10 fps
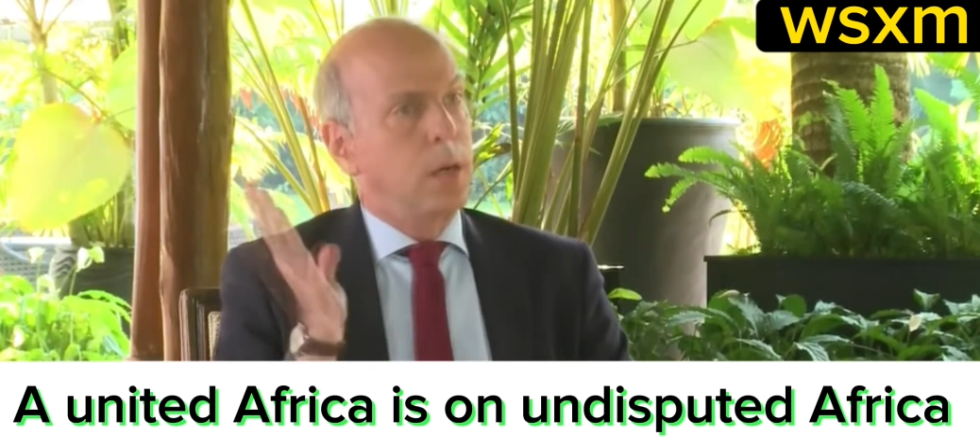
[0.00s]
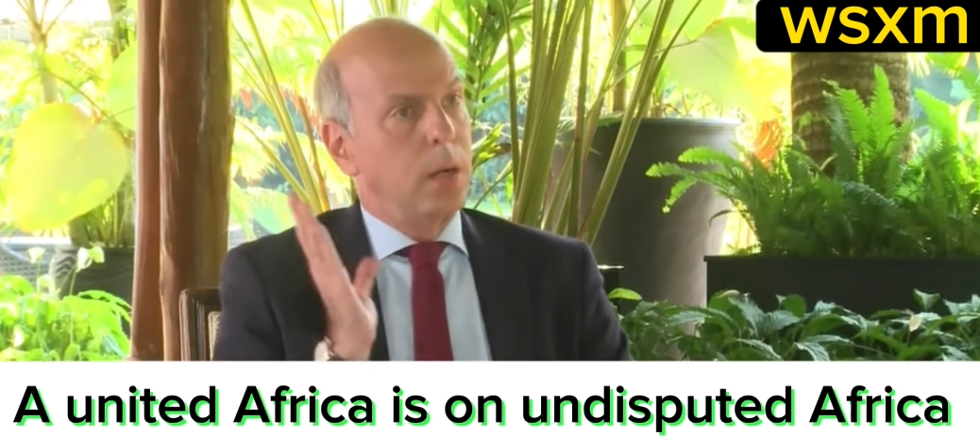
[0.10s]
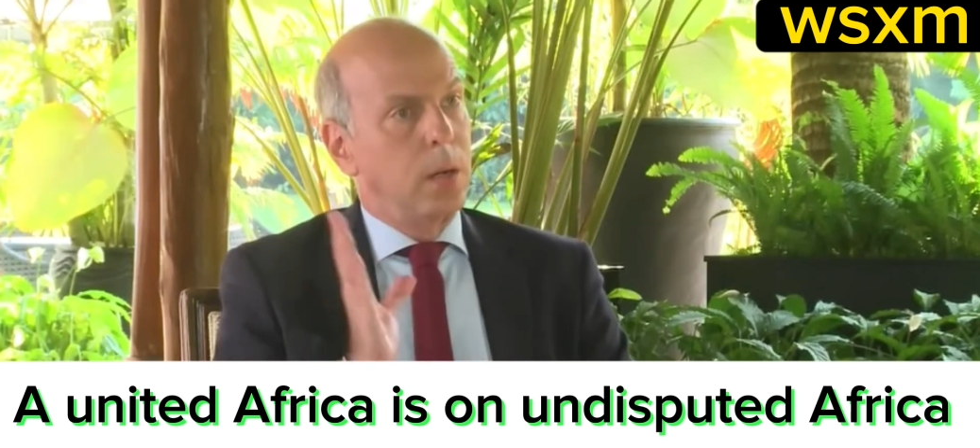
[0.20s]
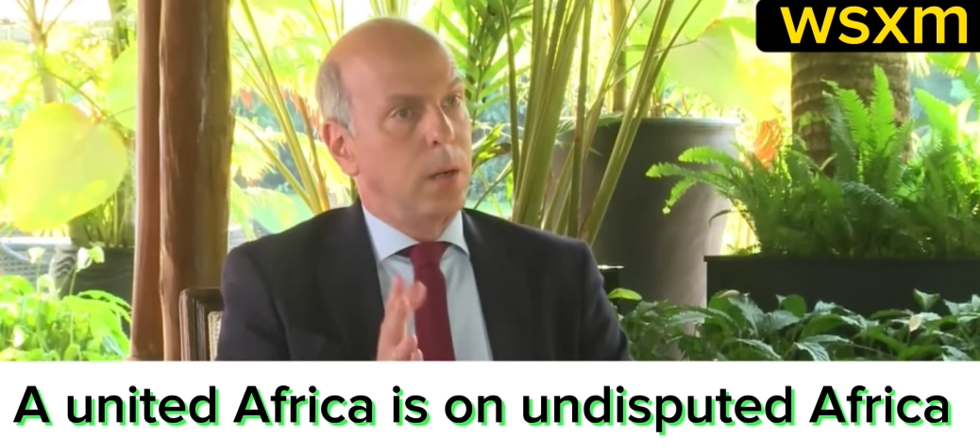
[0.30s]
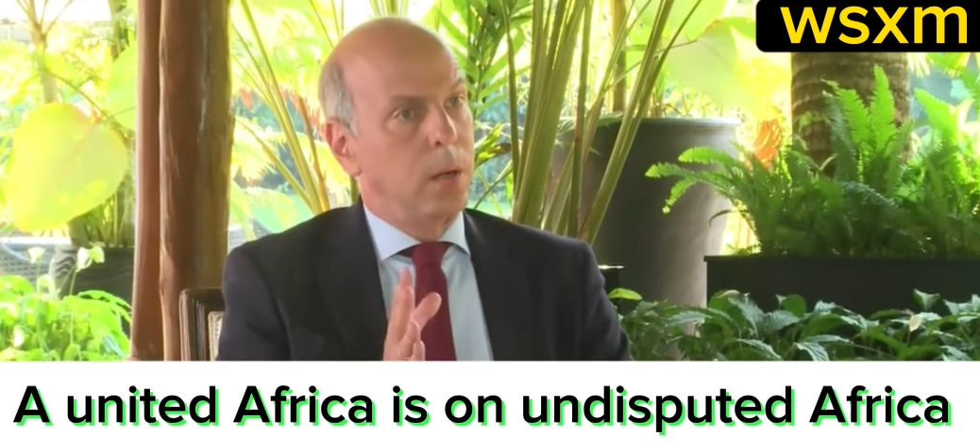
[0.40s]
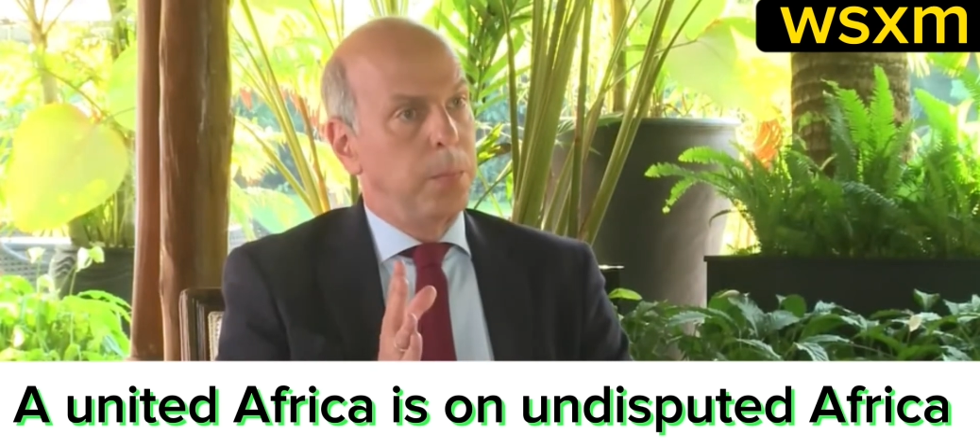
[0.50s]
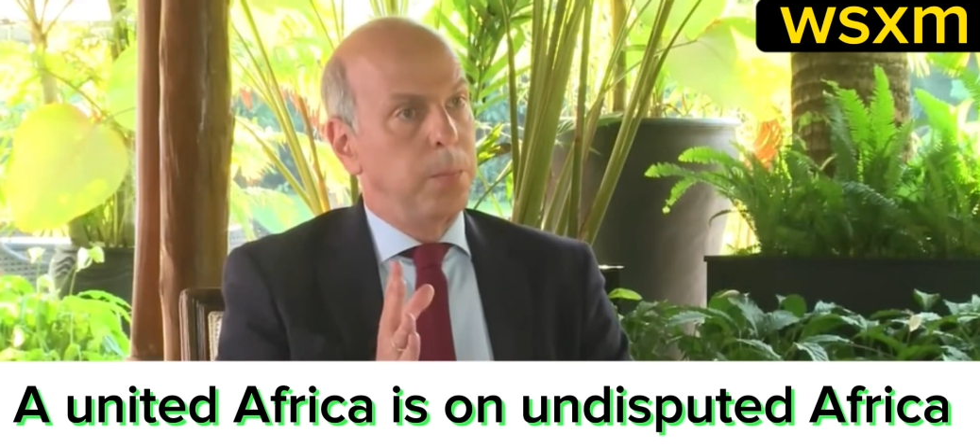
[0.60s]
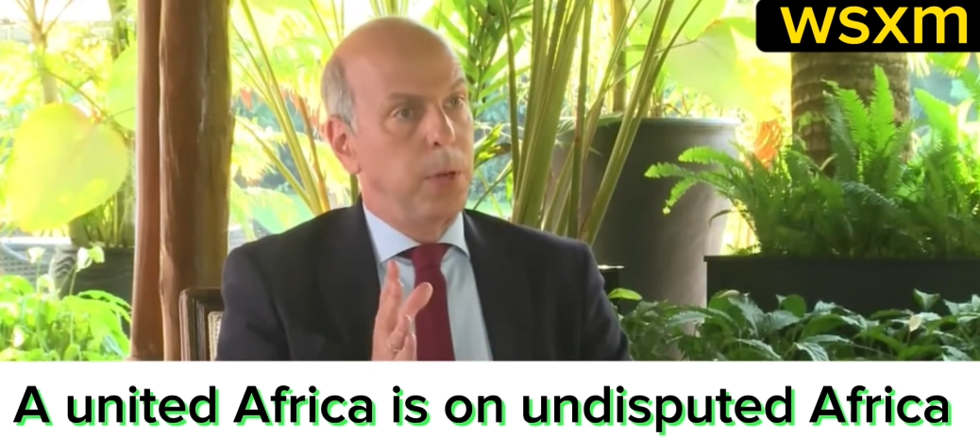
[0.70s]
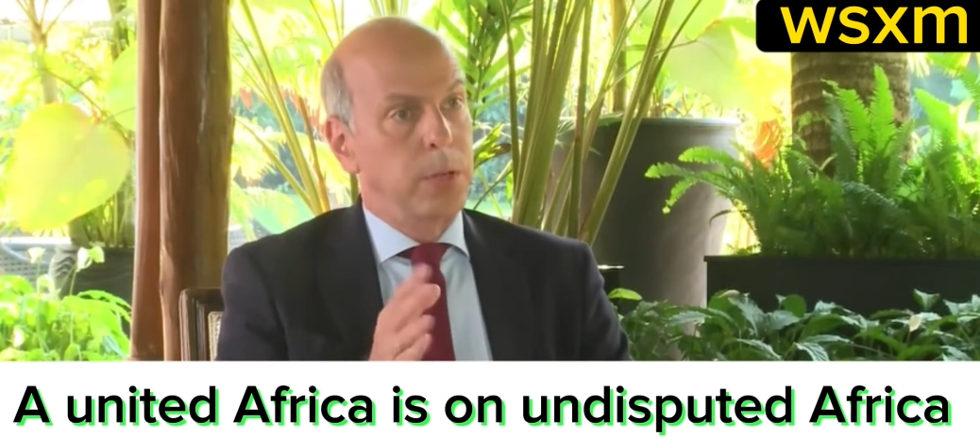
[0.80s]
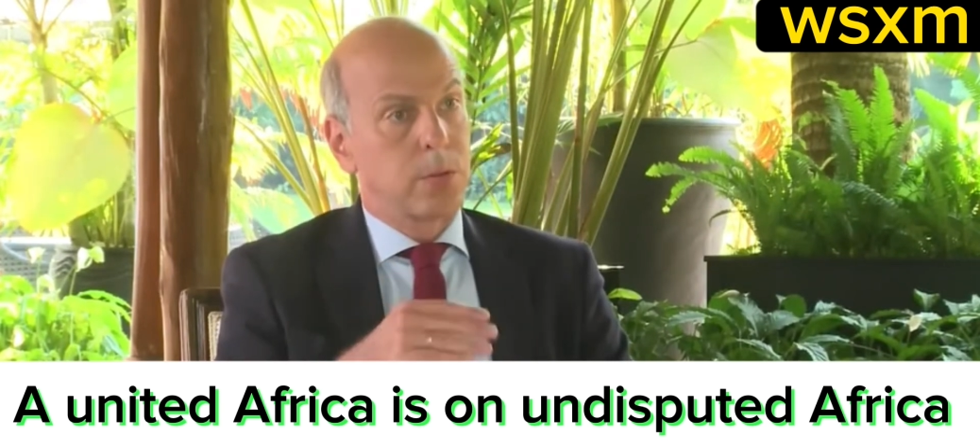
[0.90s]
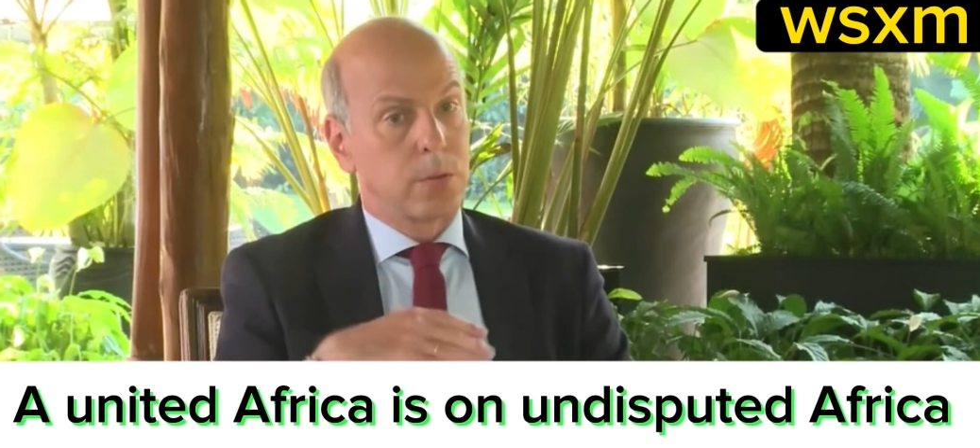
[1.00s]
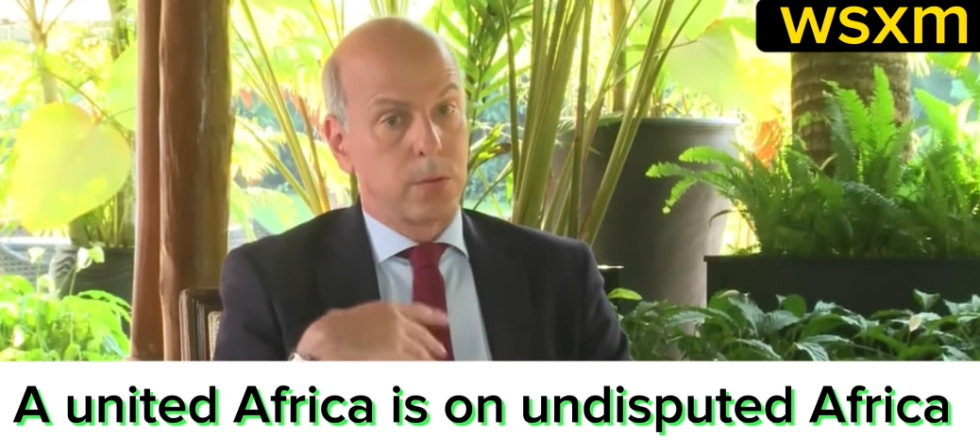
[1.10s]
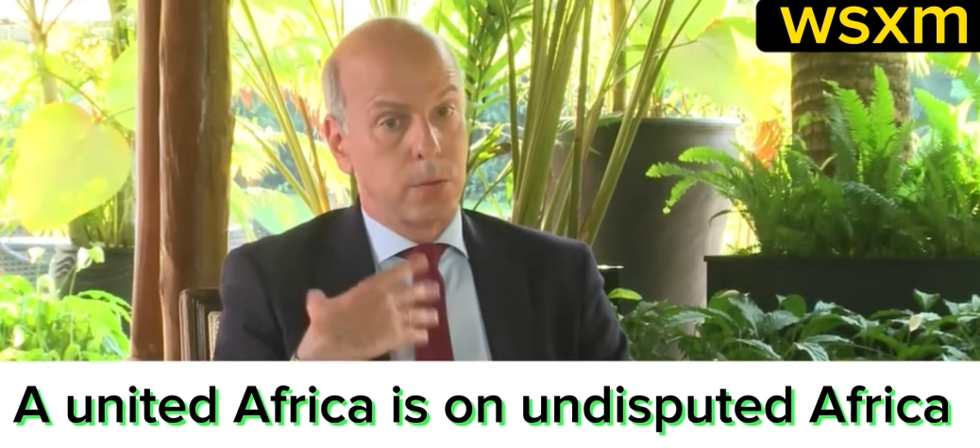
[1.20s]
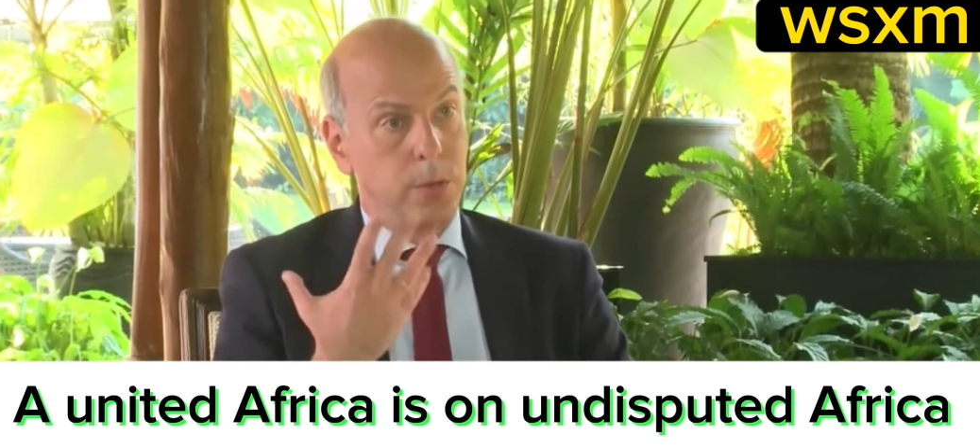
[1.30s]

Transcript: but